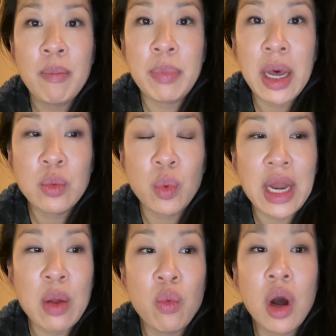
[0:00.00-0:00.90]
But what
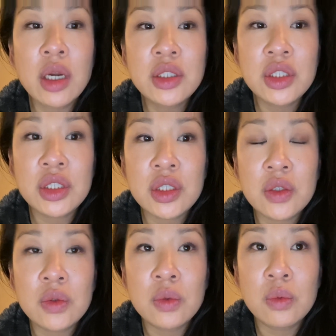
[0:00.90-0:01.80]
I wanted to
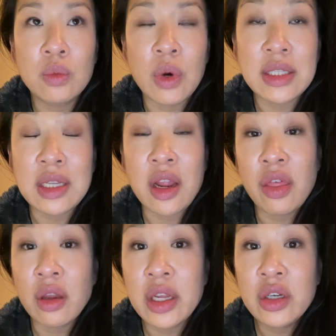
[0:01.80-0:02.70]
do was, and I
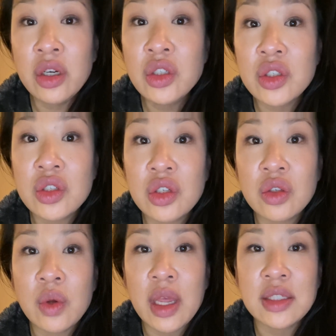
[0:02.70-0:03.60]
thought I could just
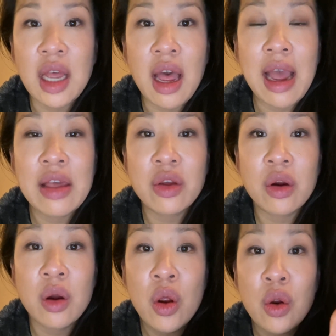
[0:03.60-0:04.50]
do, is
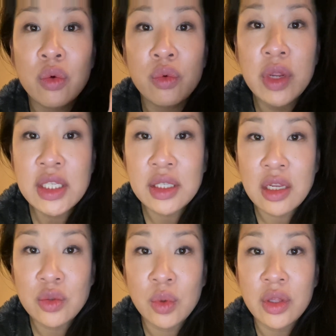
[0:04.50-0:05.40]
either
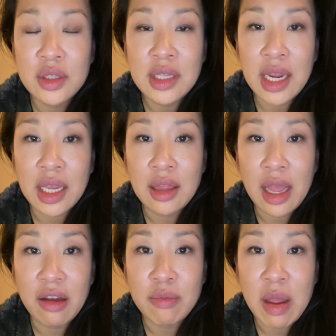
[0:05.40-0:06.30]
reschedule the second
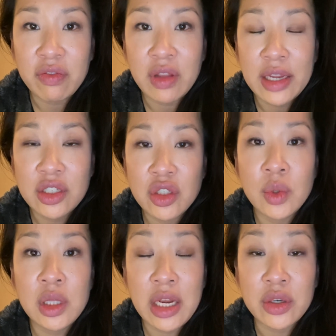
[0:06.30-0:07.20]
leg of my flight to a
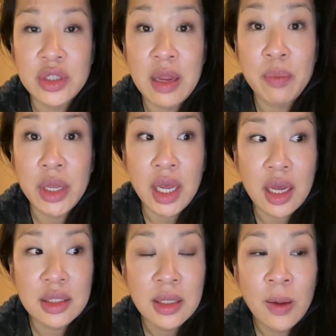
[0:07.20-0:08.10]
later date
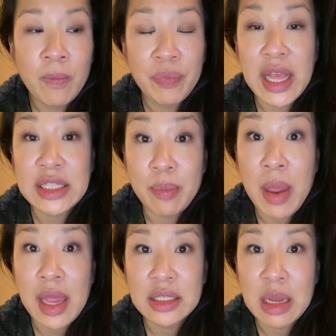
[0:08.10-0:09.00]
because it's a
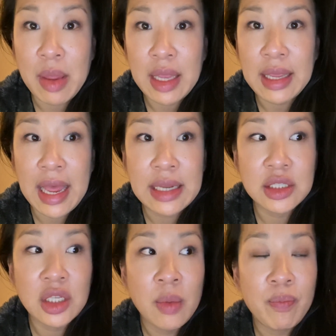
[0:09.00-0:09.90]
pandemic
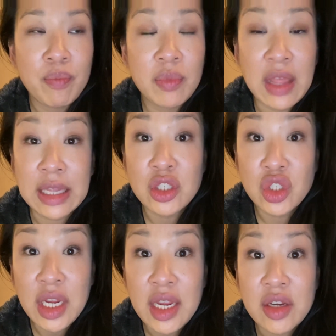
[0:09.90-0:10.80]
and things
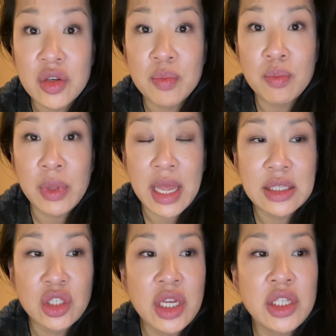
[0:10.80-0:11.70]
change and
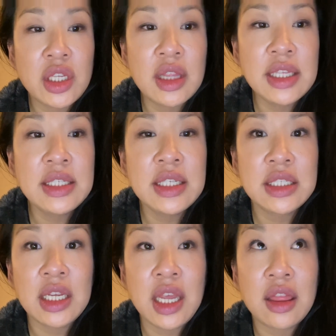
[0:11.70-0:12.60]
plans change. Like, this is a
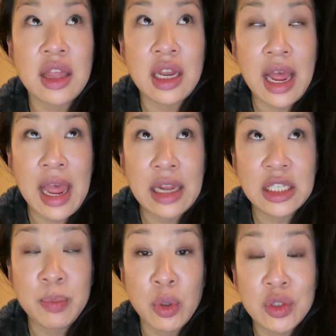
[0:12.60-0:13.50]
ticket that I had to
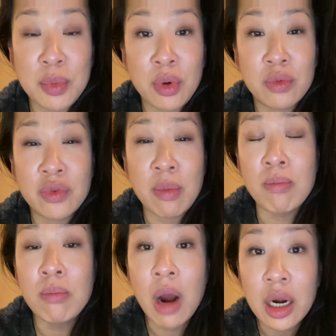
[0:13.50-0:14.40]
postpone
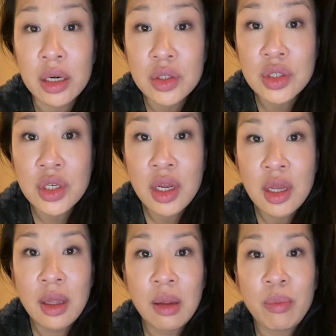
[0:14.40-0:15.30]
from March
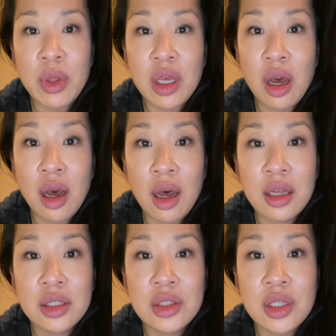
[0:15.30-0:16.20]

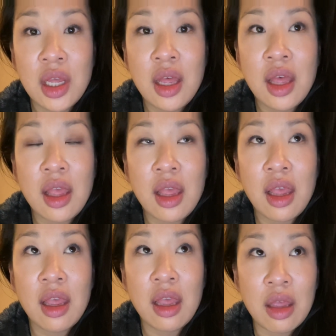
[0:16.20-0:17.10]
because
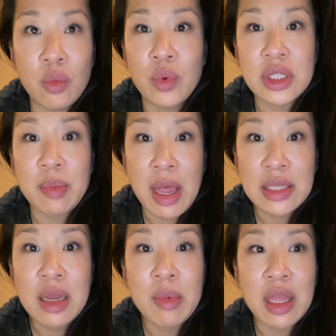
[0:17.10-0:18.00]
it was a
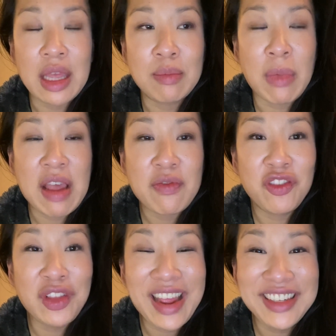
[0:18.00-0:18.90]
pandemic, and my
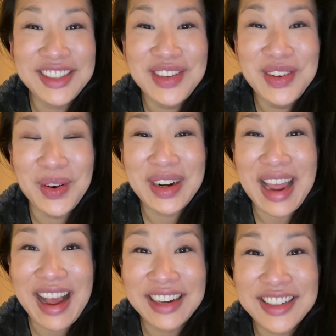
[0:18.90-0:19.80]
flight to New York
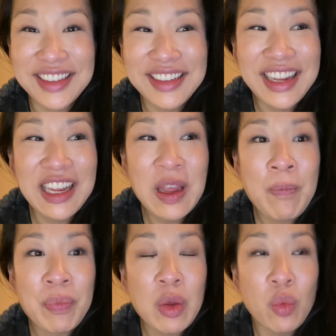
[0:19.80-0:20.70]
actually
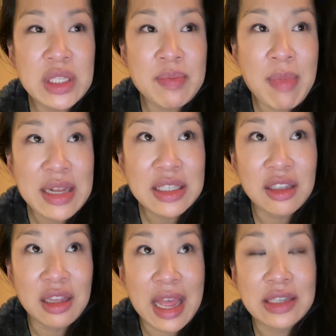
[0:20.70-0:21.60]
was meant to
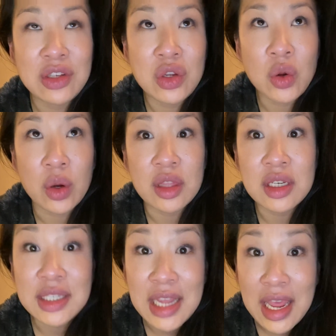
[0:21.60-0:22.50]
land in New York the
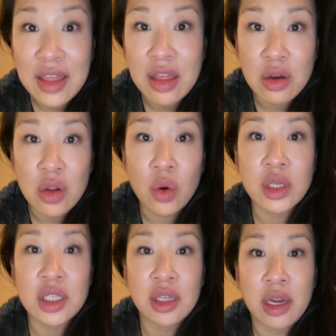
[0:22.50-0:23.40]
day that New York
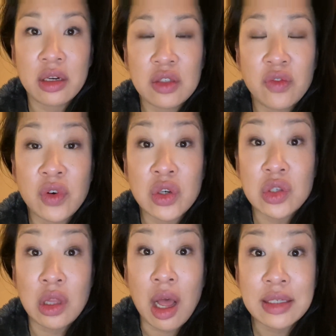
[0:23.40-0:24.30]
declared its first
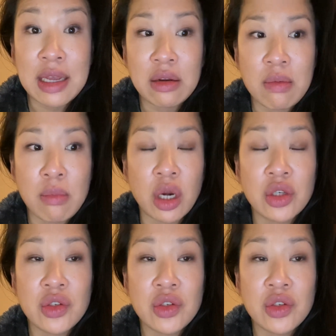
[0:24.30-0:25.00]
lockdown in March.